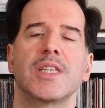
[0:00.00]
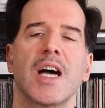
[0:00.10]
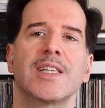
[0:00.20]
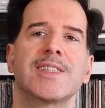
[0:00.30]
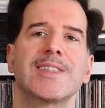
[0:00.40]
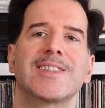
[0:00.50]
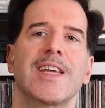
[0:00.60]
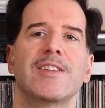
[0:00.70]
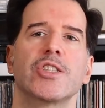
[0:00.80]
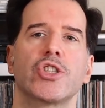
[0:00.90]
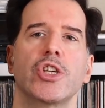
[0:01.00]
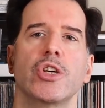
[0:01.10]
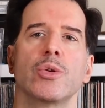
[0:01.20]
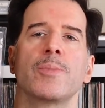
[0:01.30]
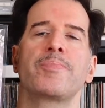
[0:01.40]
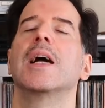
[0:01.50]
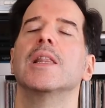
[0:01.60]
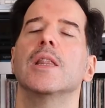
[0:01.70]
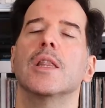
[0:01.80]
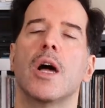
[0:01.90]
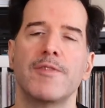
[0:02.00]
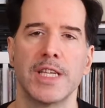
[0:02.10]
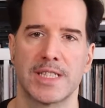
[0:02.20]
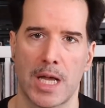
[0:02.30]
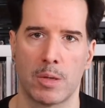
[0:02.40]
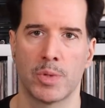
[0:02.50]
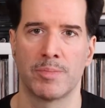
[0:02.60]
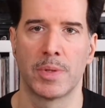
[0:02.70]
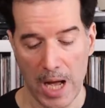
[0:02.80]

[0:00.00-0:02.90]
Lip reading: Dying to Say This to You. I love this album.